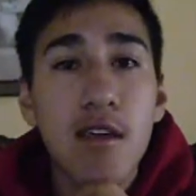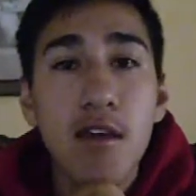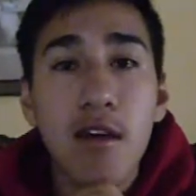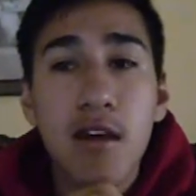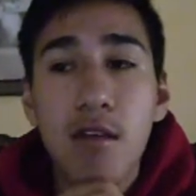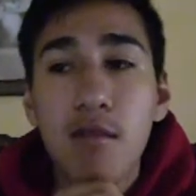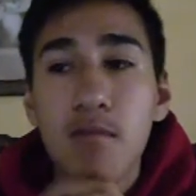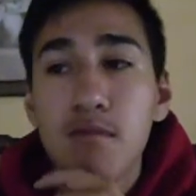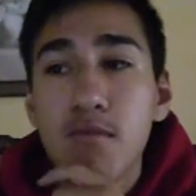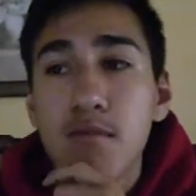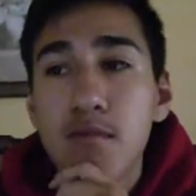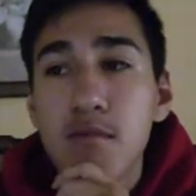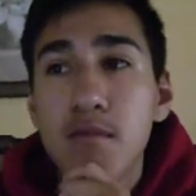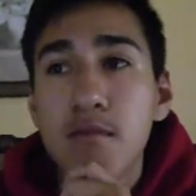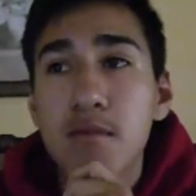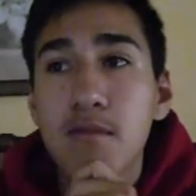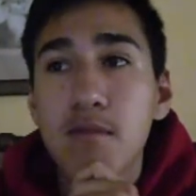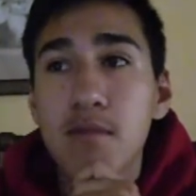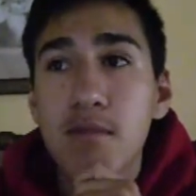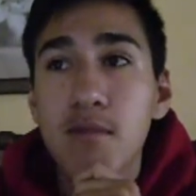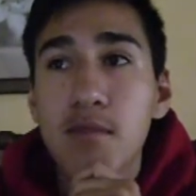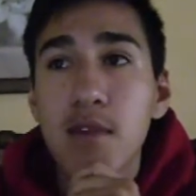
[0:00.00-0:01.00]
I'd
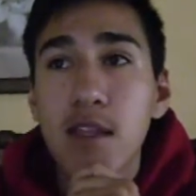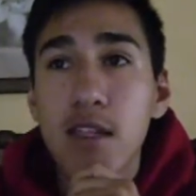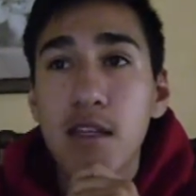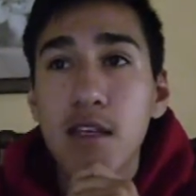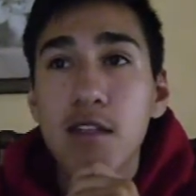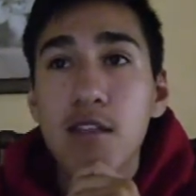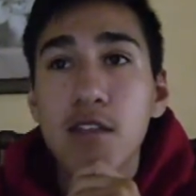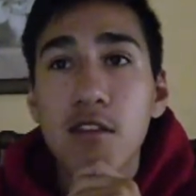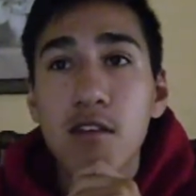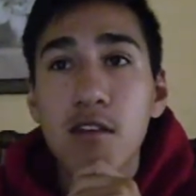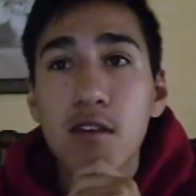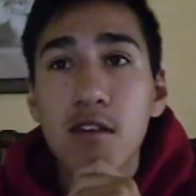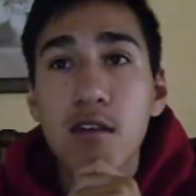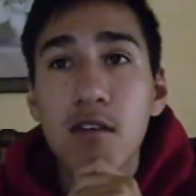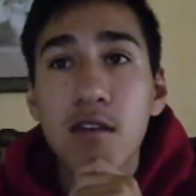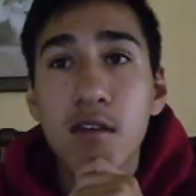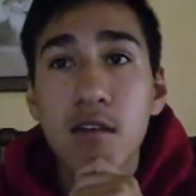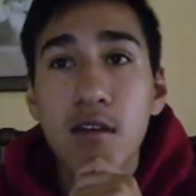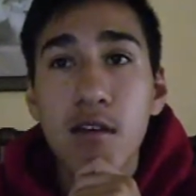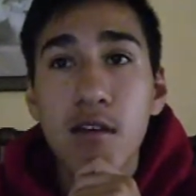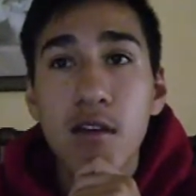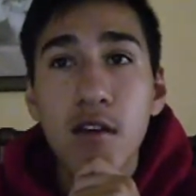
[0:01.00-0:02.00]
like to
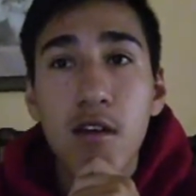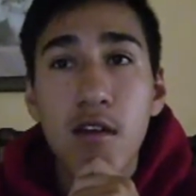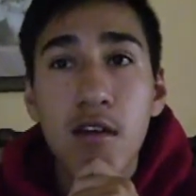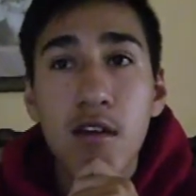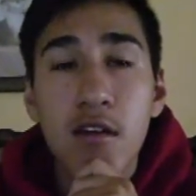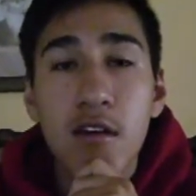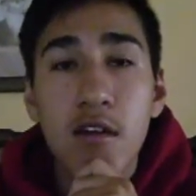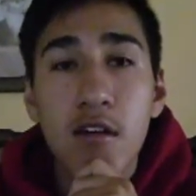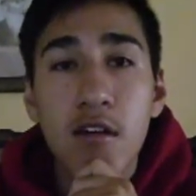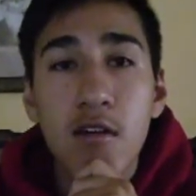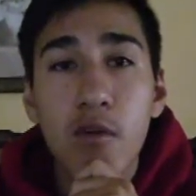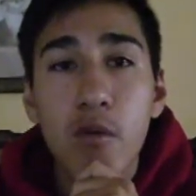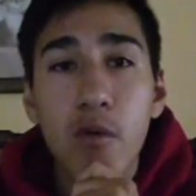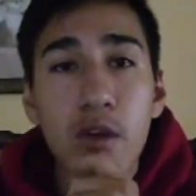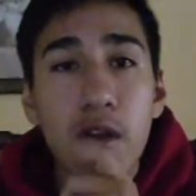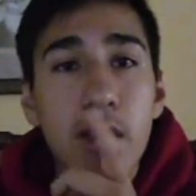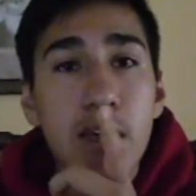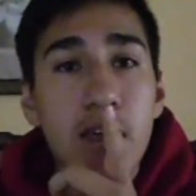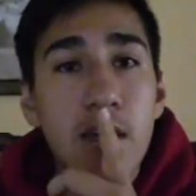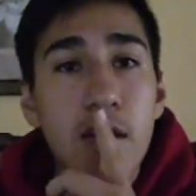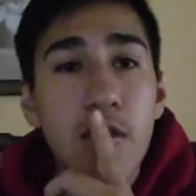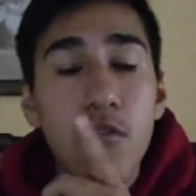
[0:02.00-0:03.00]
one
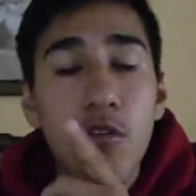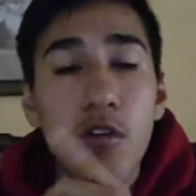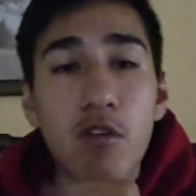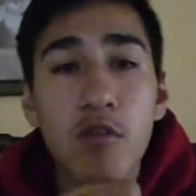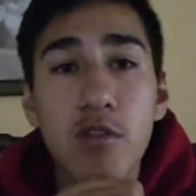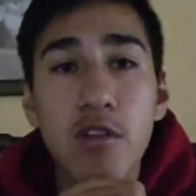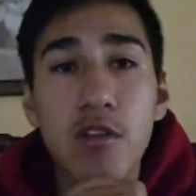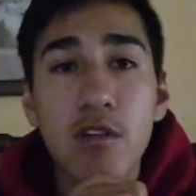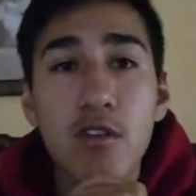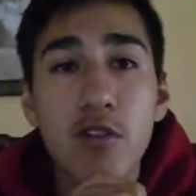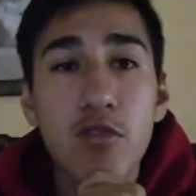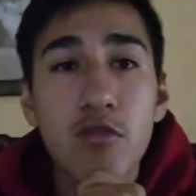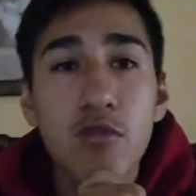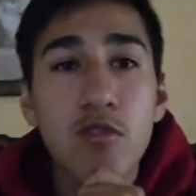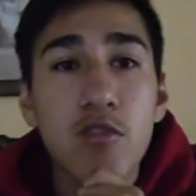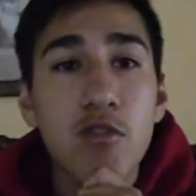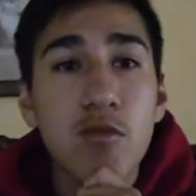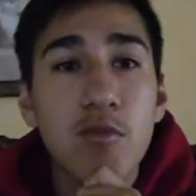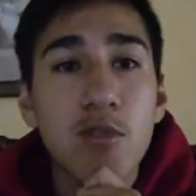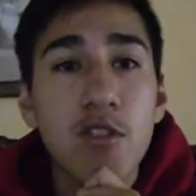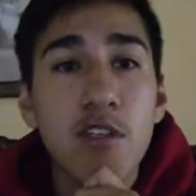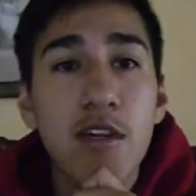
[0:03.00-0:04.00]
day grow the
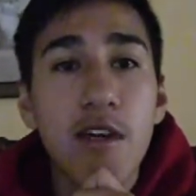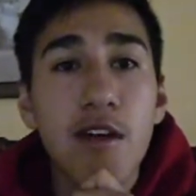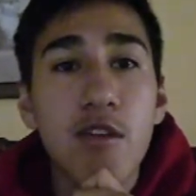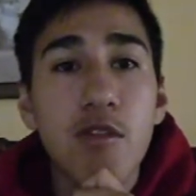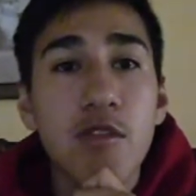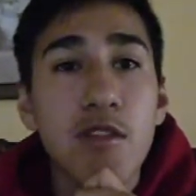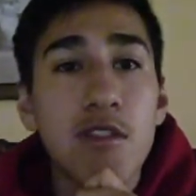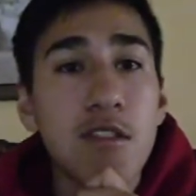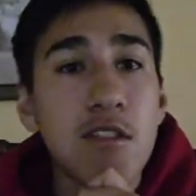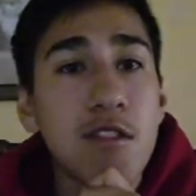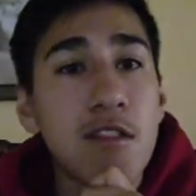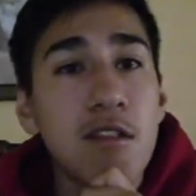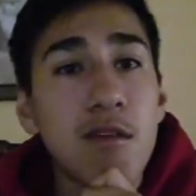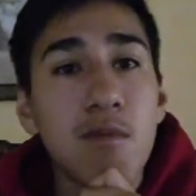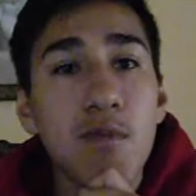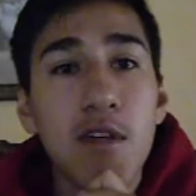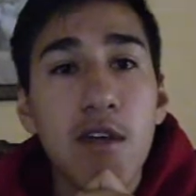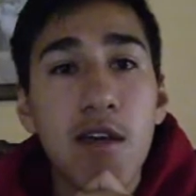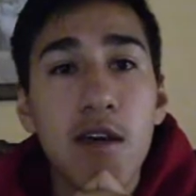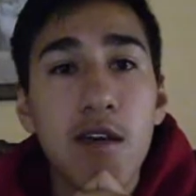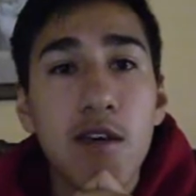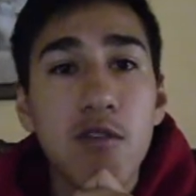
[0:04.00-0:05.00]
YouTube channel into
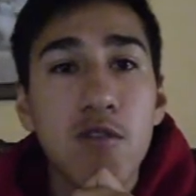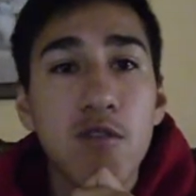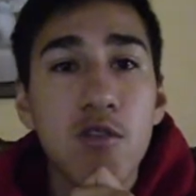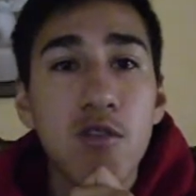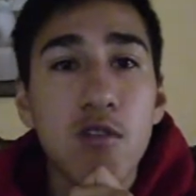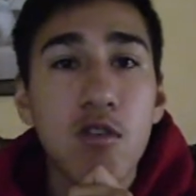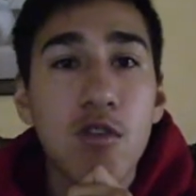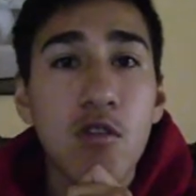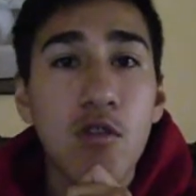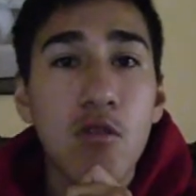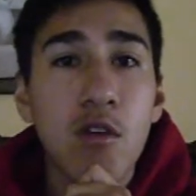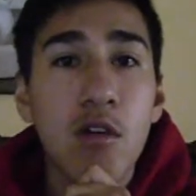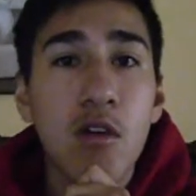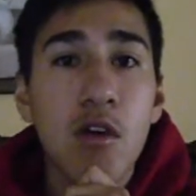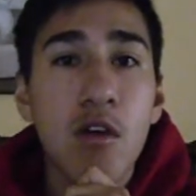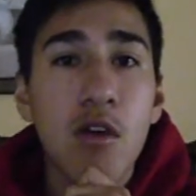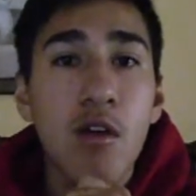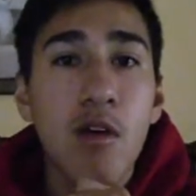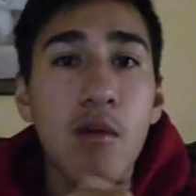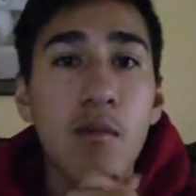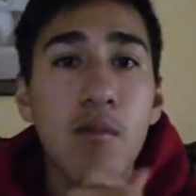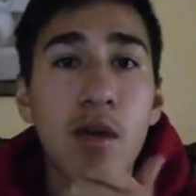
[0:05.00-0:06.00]
something else, you know.
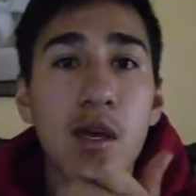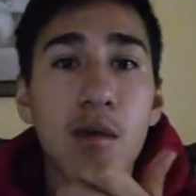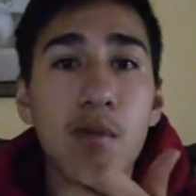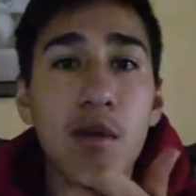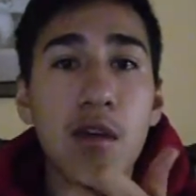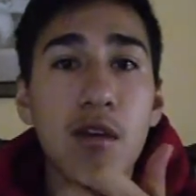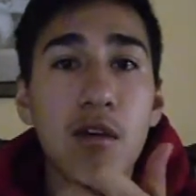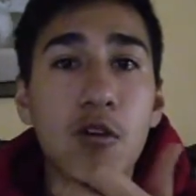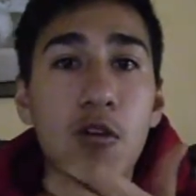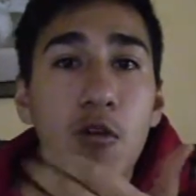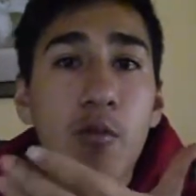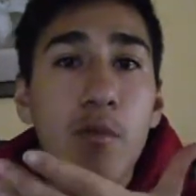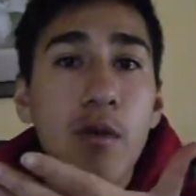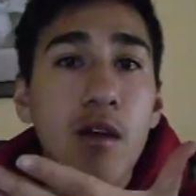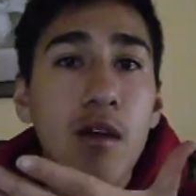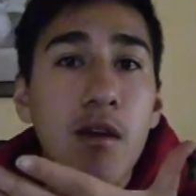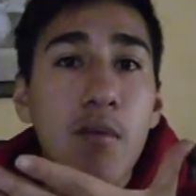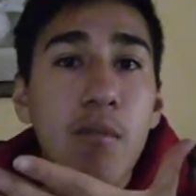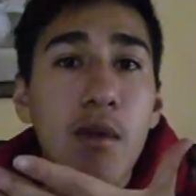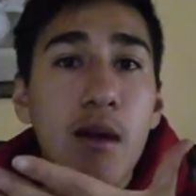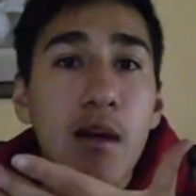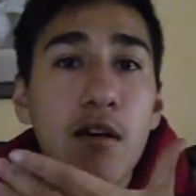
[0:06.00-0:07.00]
Maybe open up
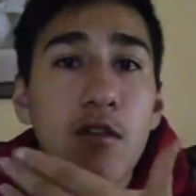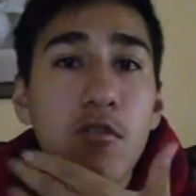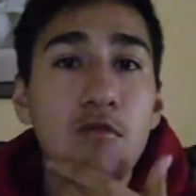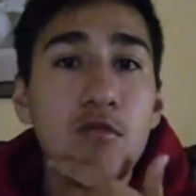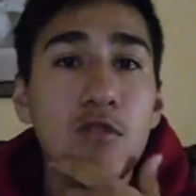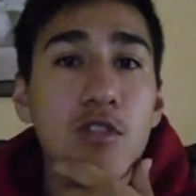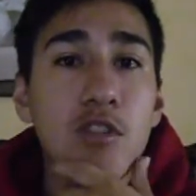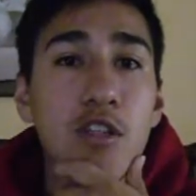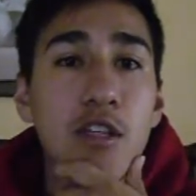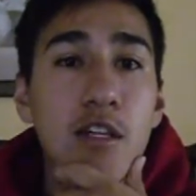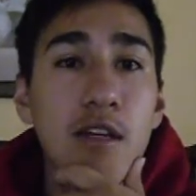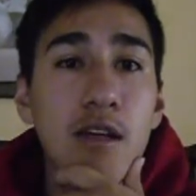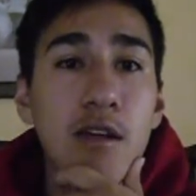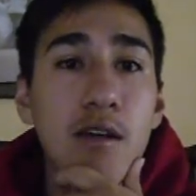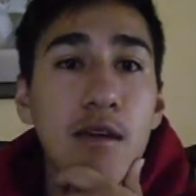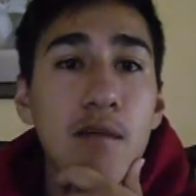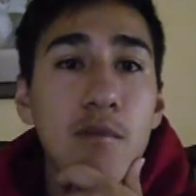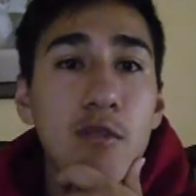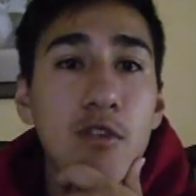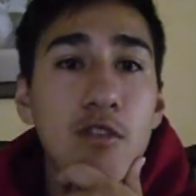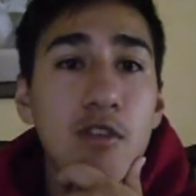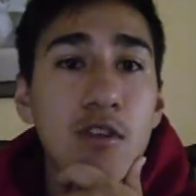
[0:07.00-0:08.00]
my own gym
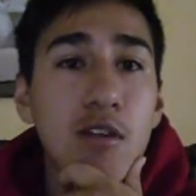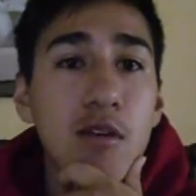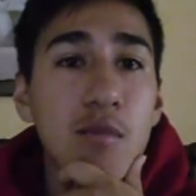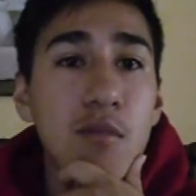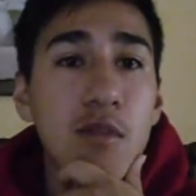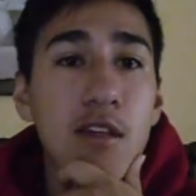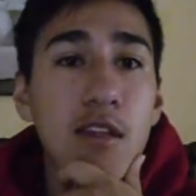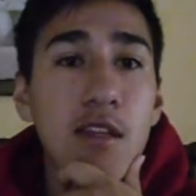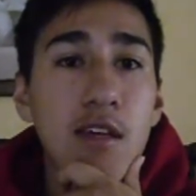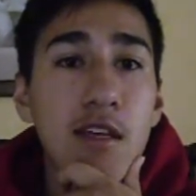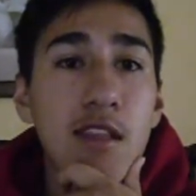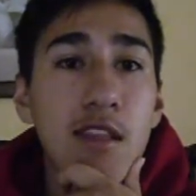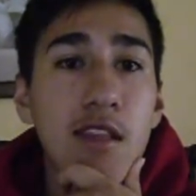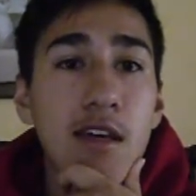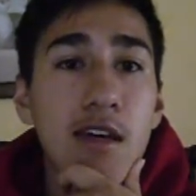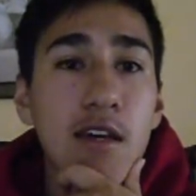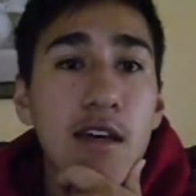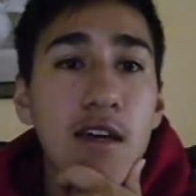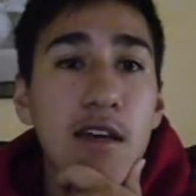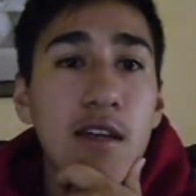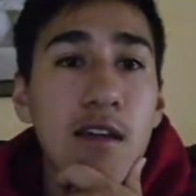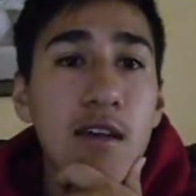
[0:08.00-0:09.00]
or something like
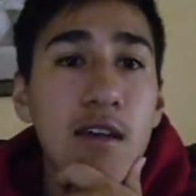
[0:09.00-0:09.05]
that.